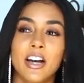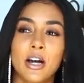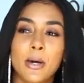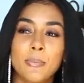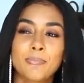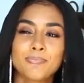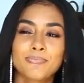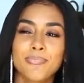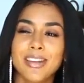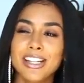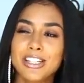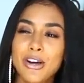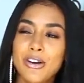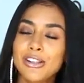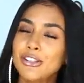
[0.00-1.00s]
a
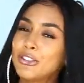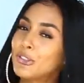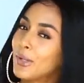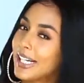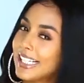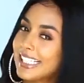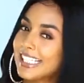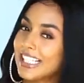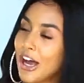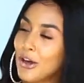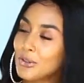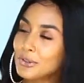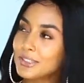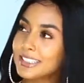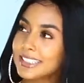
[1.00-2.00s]
little grain of
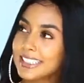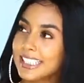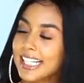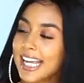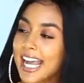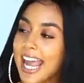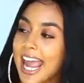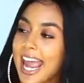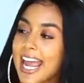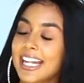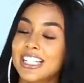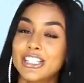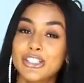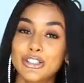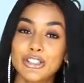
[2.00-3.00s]
salt
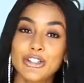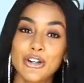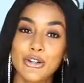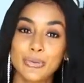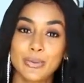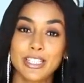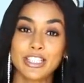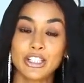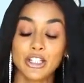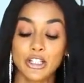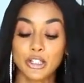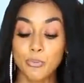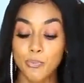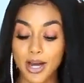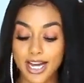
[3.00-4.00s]
and do your own
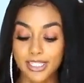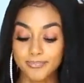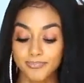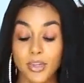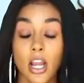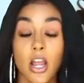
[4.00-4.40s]
research. But